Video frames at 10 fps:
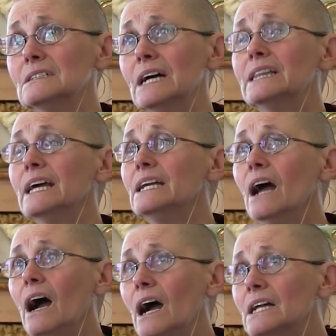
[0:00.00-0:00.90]
Had they
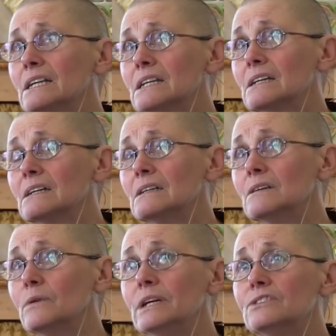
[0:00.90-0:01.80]
not,
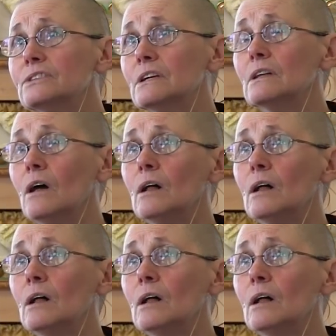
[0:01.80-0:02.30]
we'd still